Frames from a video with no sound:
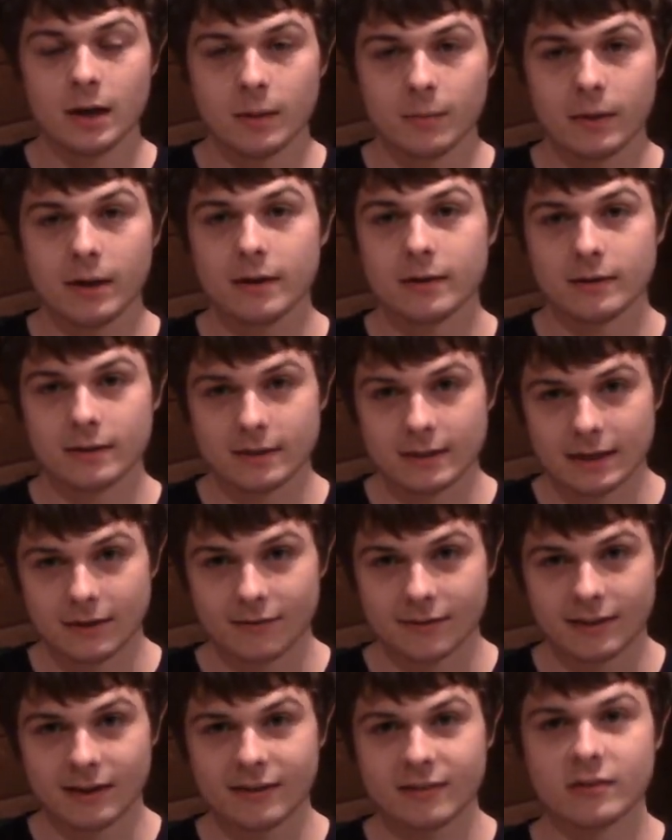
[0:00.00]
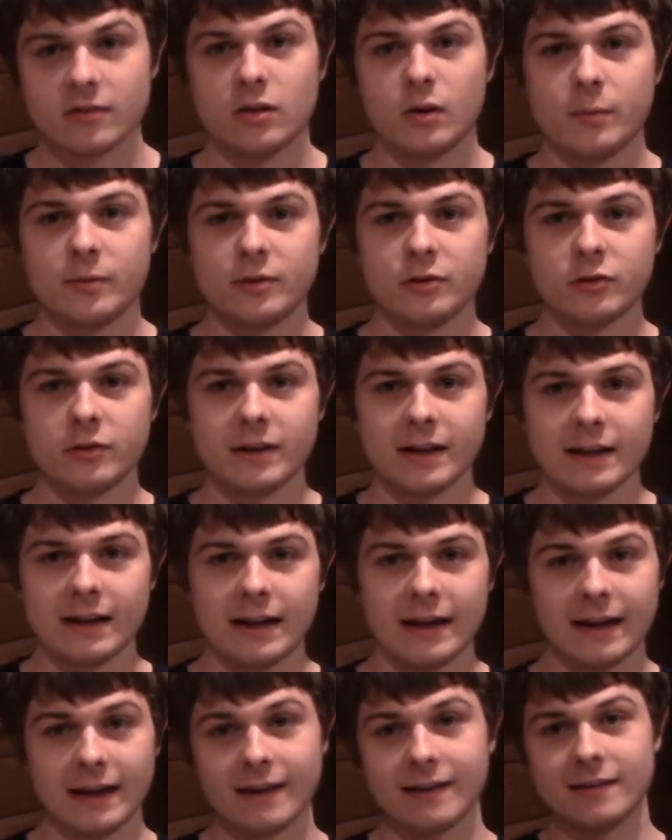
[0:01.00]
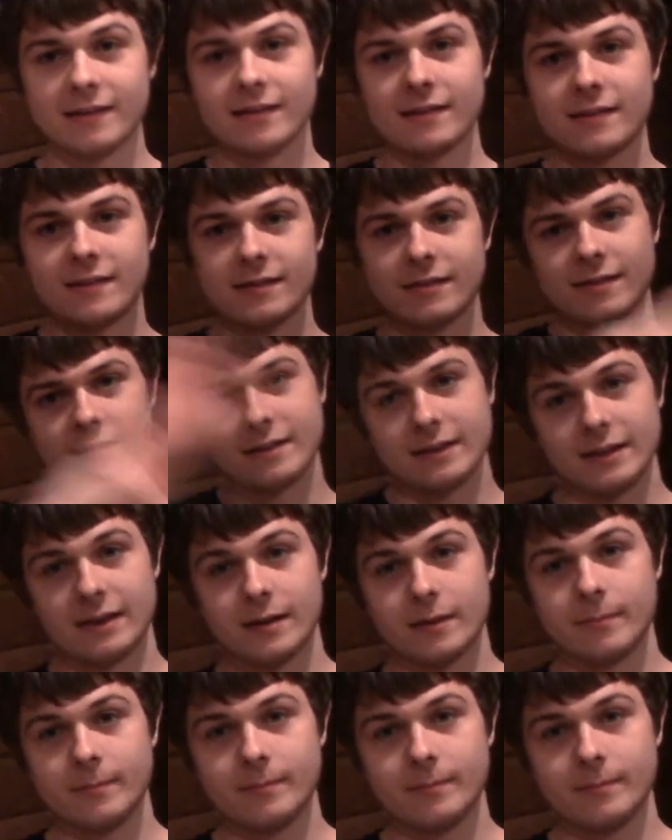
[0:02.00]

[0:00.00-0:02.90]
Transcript: But, nevertheless, hope you enjoyed it, and see ya.